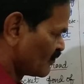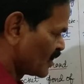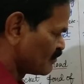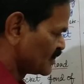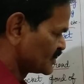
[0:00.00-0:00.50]

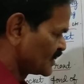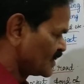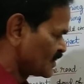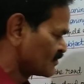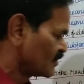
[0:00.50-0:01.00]
verb is
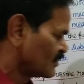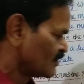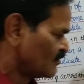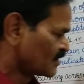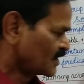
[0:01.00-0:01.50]
there,
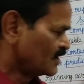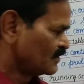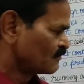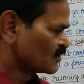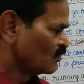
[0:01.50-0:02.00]

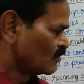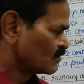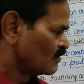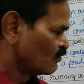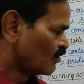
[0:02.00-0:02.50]
okay,
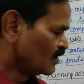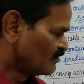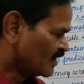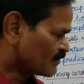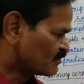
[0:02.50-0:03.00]
only
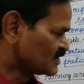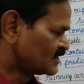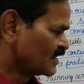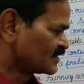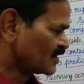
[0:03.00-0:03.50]
verb is
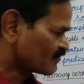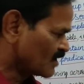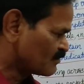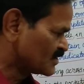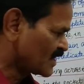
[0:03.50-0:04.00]
there, that
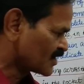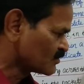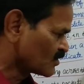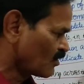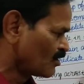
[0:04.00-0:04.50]
verb is
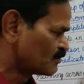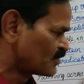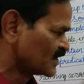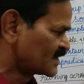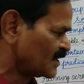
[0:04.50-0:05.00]
actually called
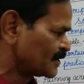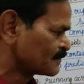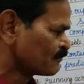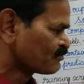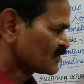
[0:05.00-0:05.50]

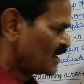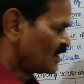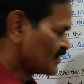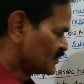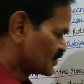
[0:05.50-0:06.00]
predicate,
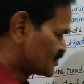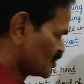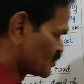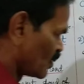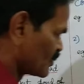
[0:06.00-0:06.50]
and this
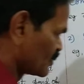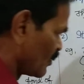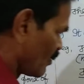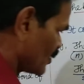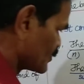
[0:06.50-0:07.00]
is one
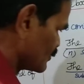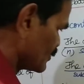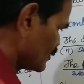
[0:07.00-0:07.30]
clause,